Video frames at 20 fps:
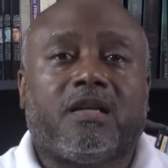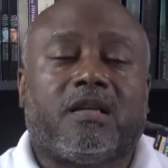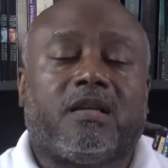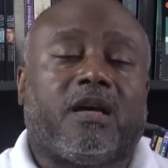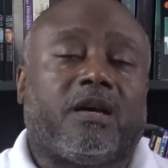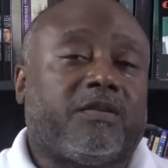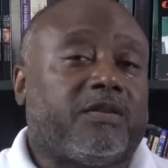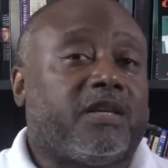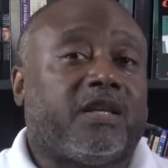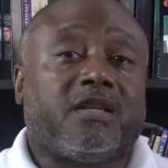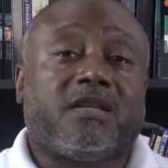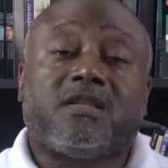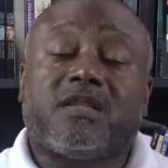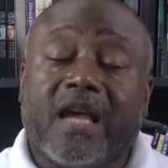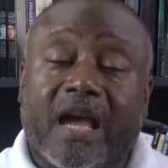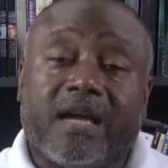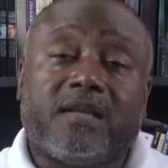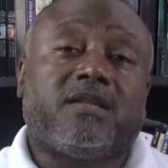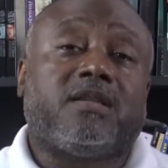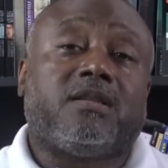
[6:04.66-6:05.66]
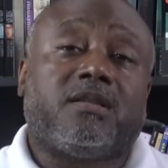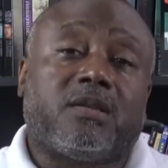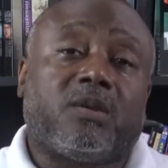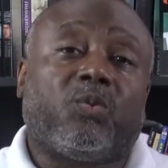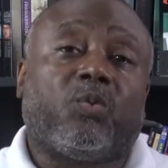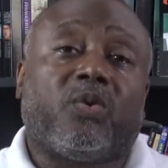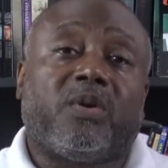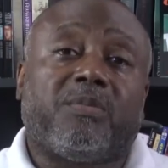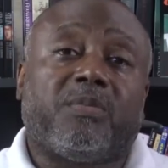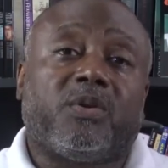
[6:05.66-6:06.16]
Uh, there's actually
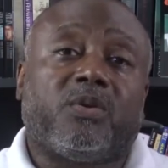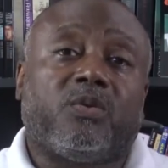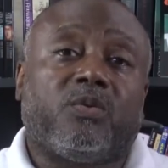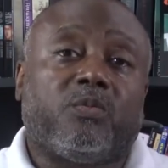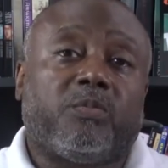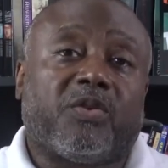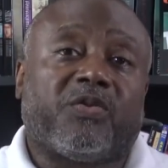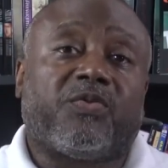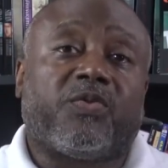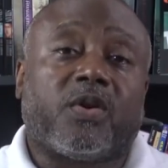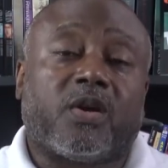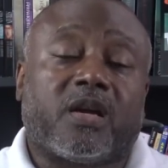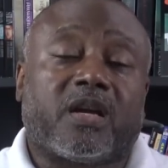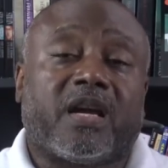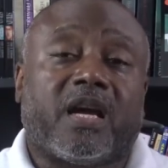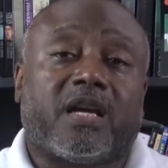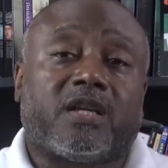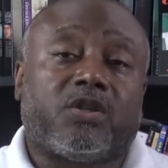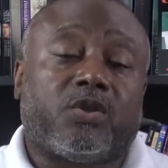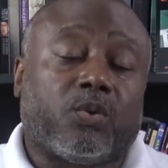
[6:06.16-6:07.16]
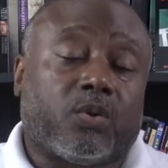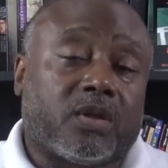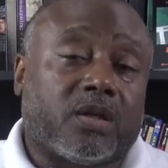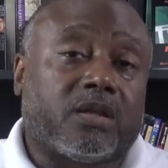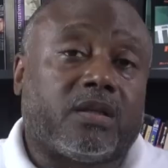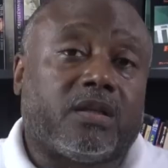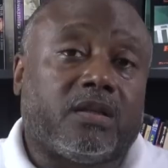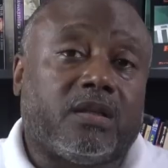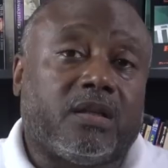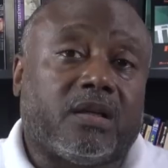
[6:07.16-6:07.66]
some women who prefer a guy
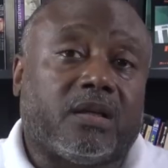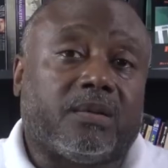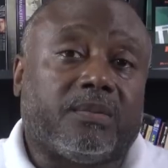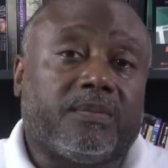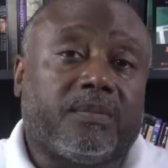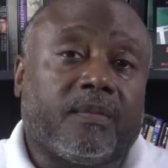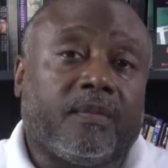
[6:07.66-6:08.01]
shorter than them.